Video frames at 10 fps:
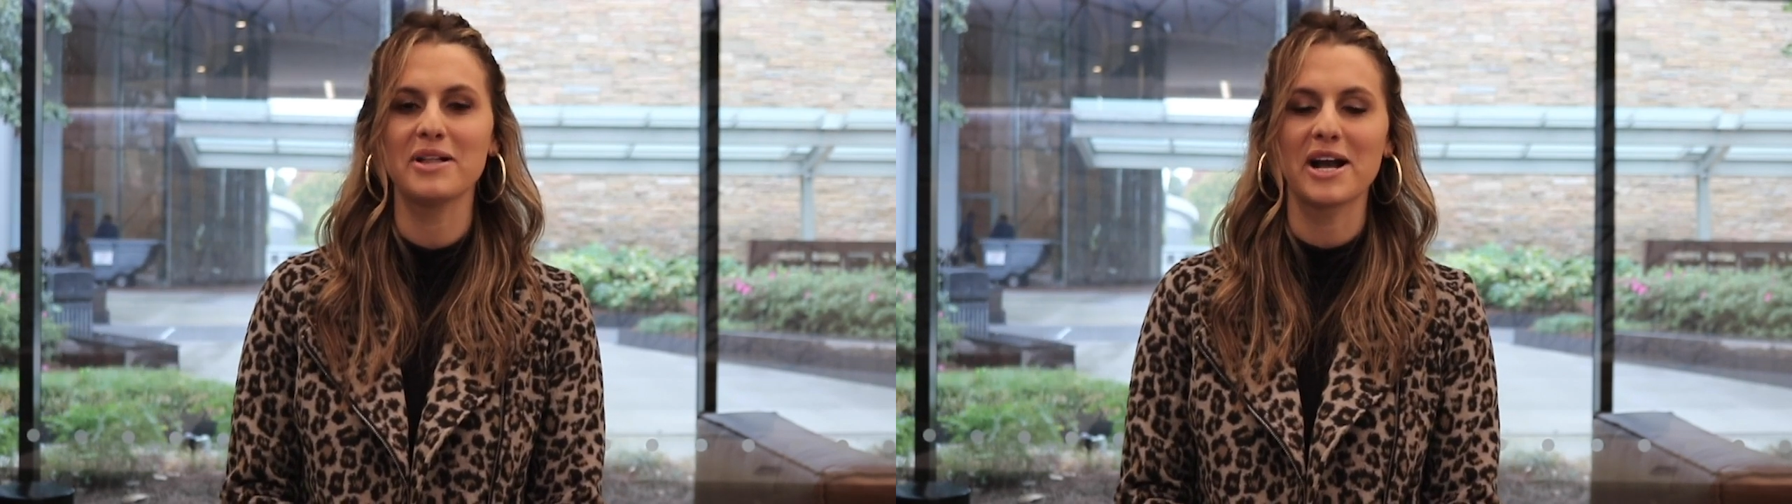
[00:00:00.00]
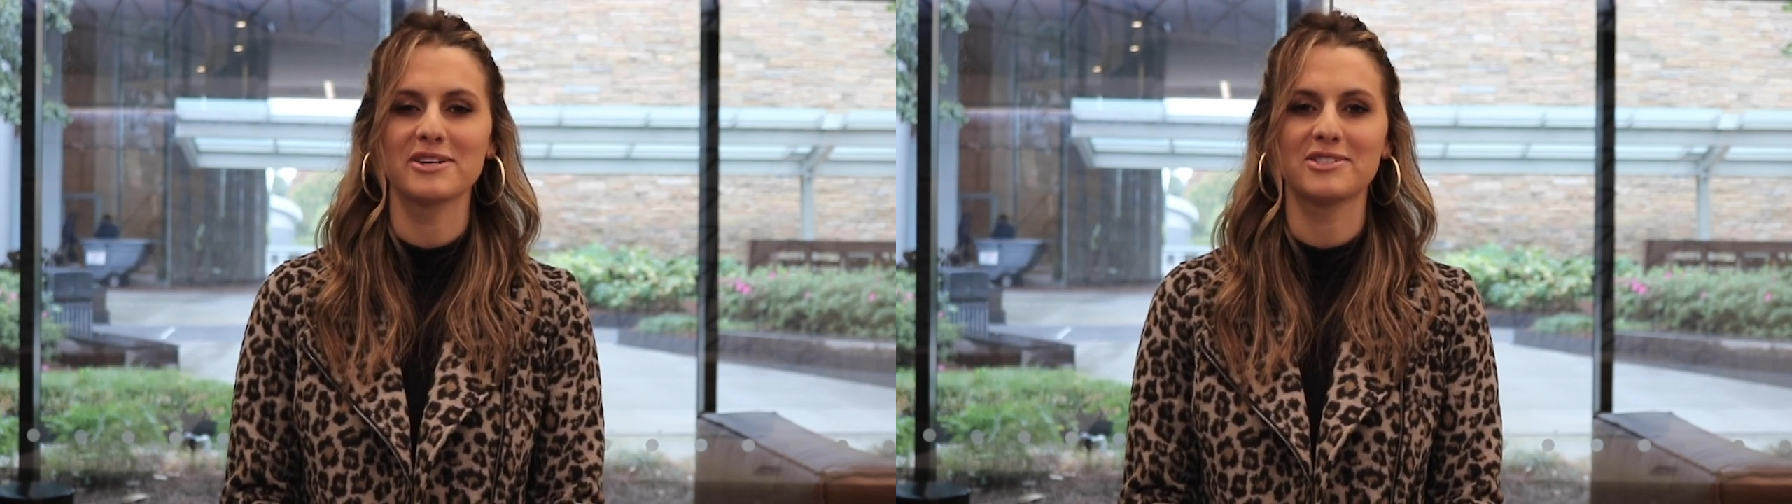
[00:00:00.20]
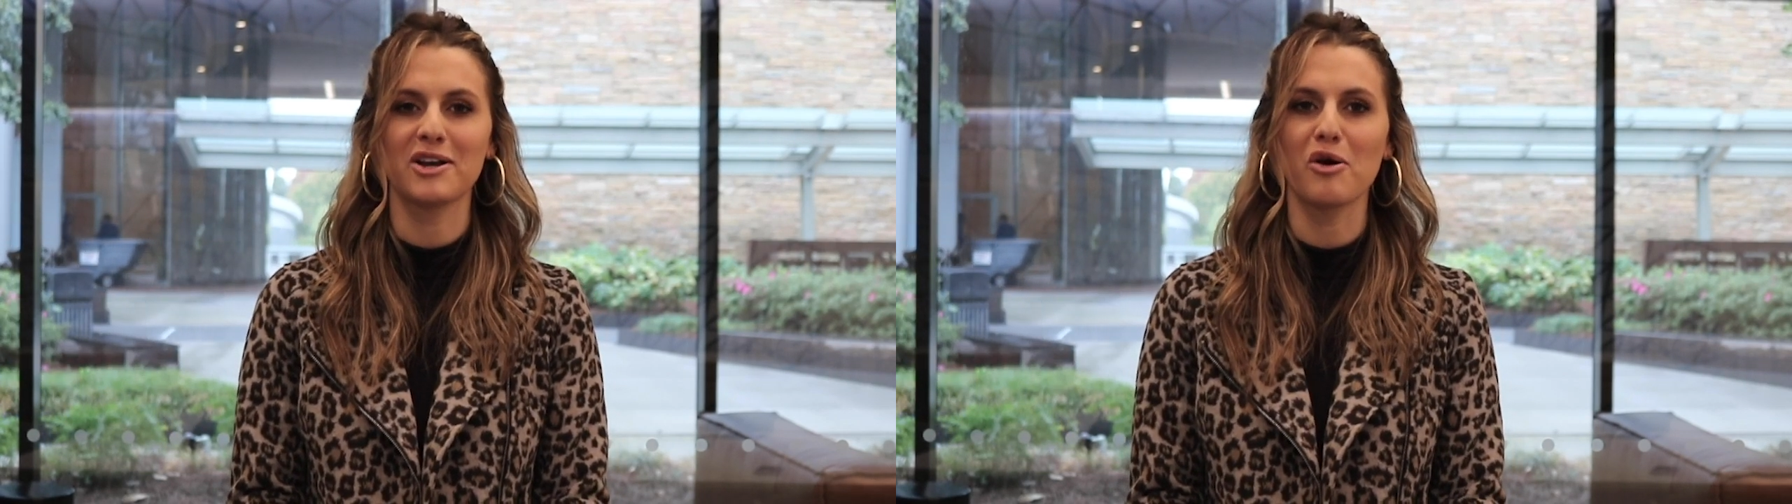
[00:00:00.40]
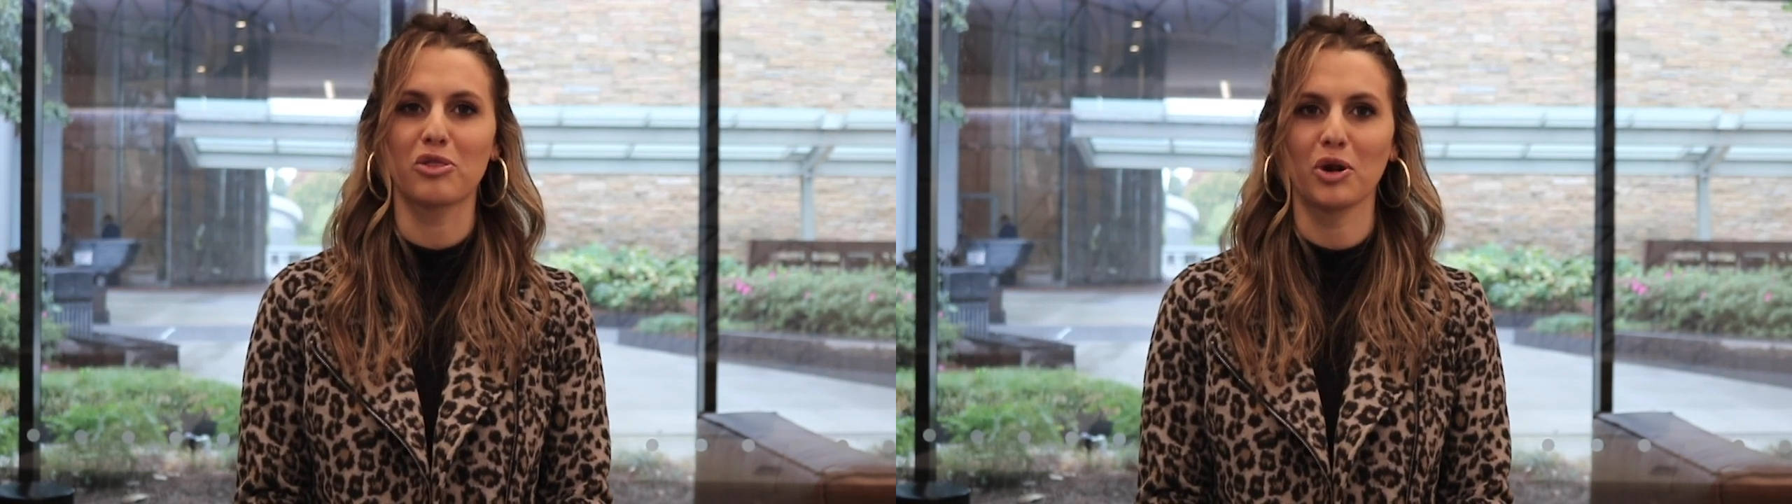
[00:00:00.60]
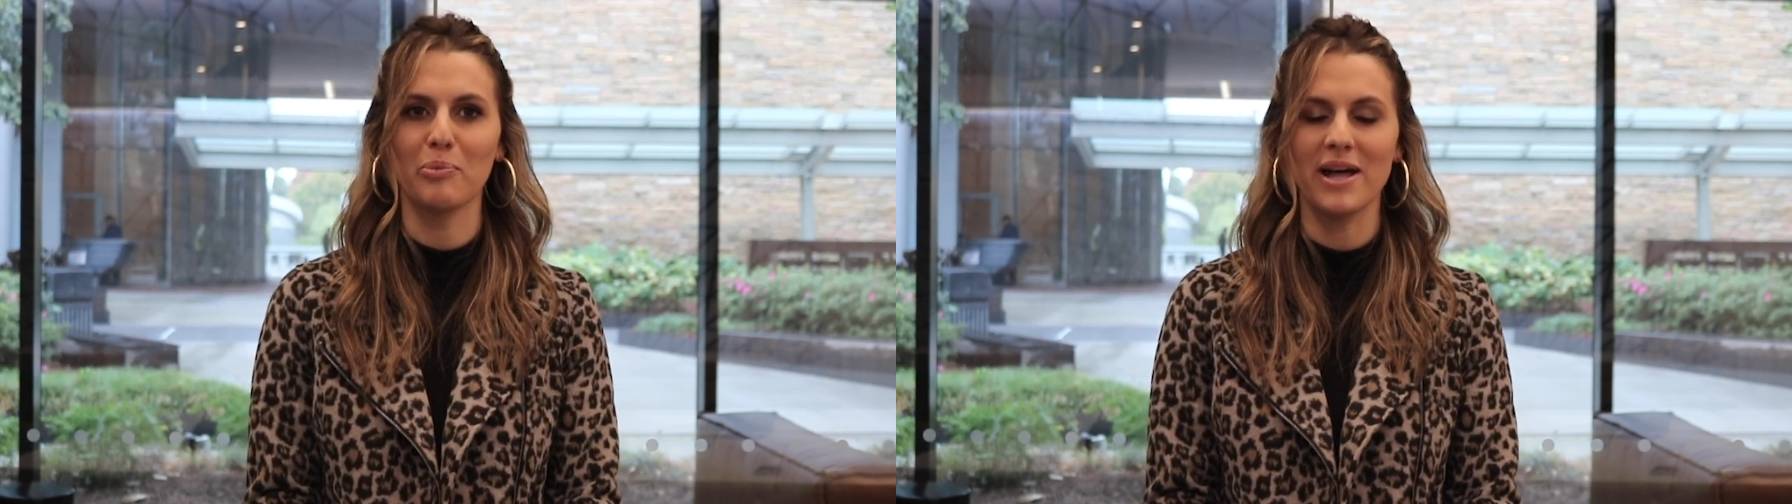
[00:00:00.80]
players to
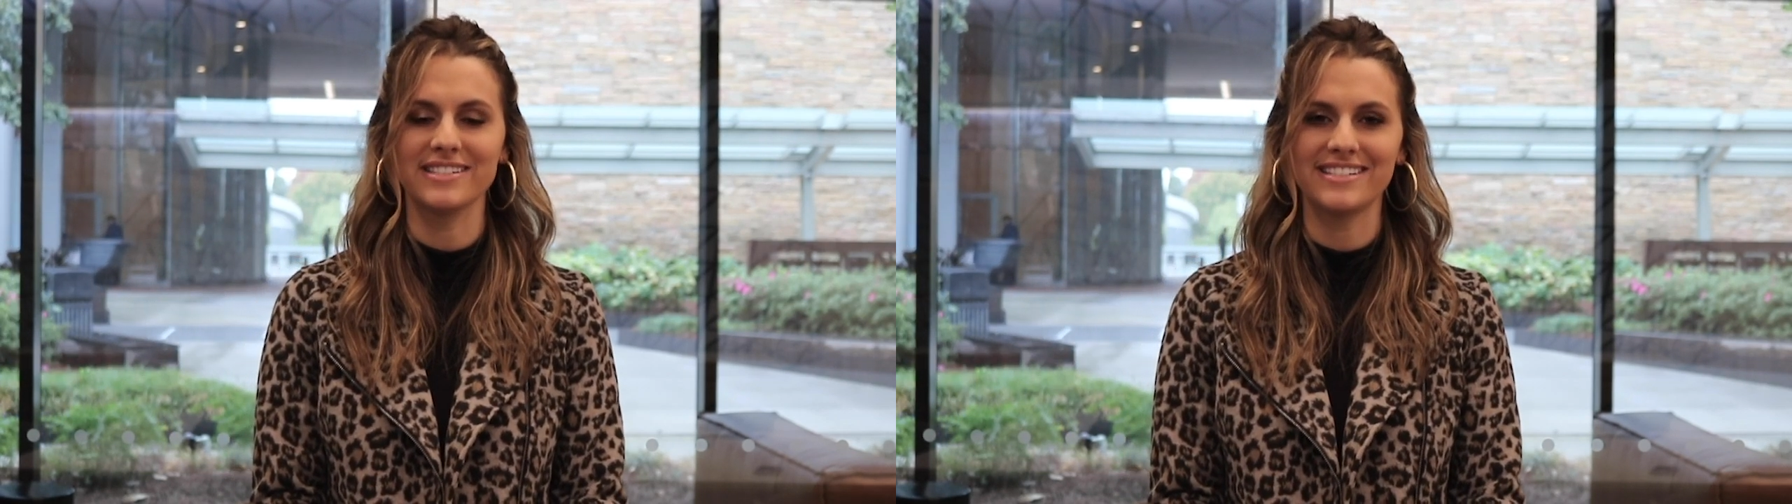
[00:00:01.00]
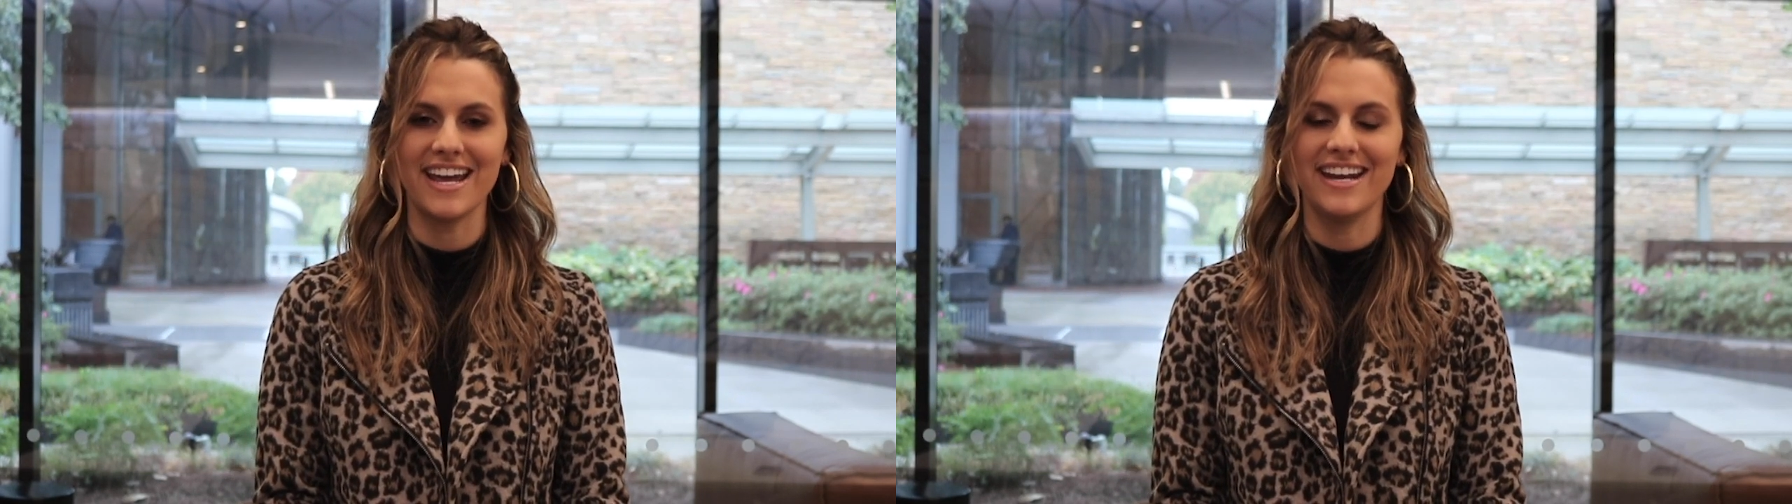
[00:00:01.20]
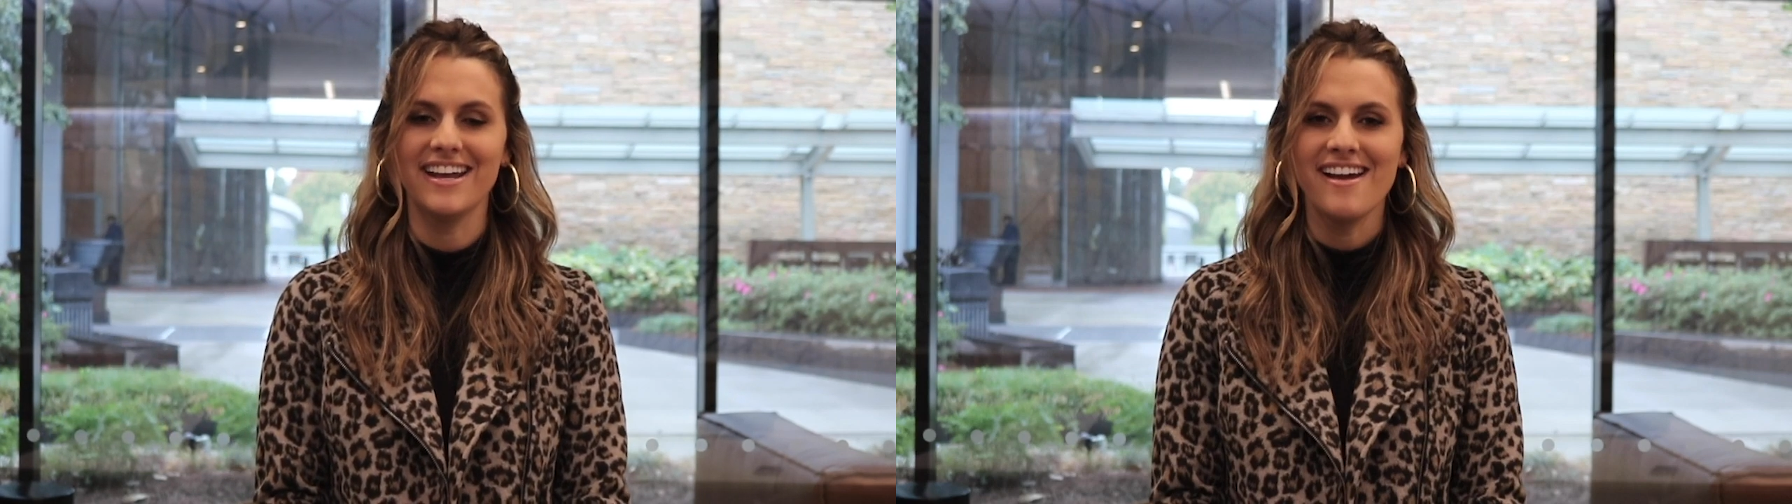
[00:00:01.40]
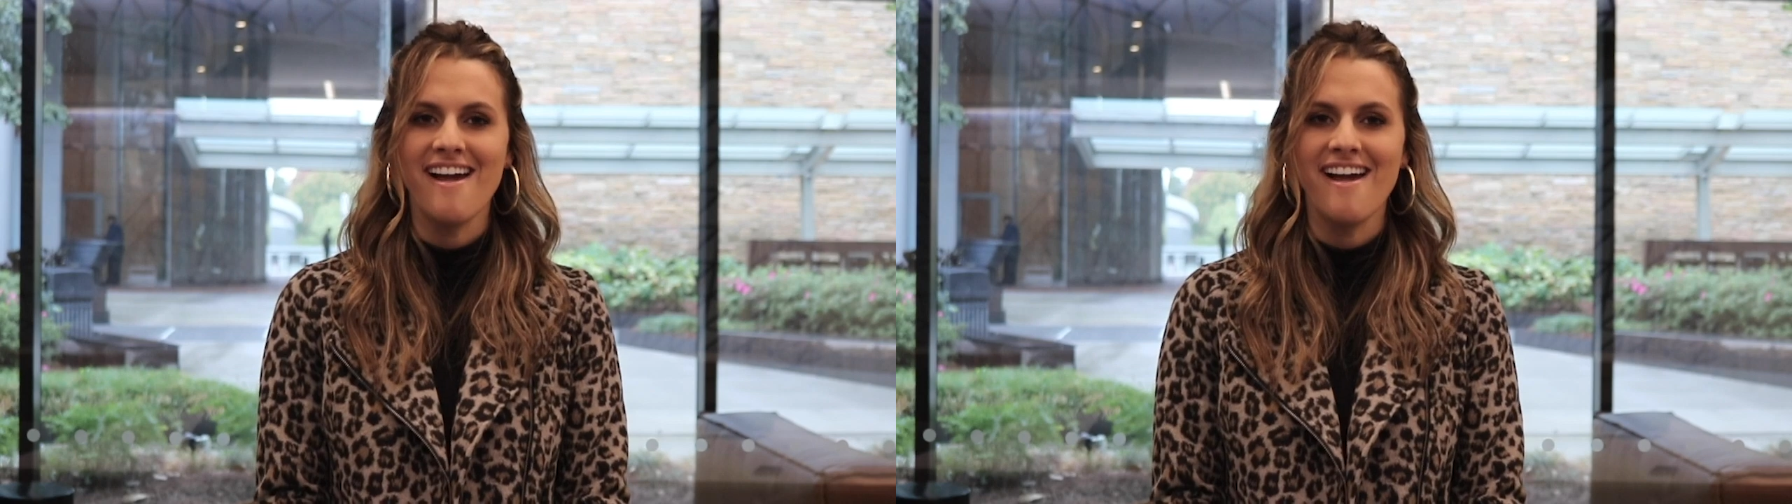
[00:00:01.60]
go through Penn State.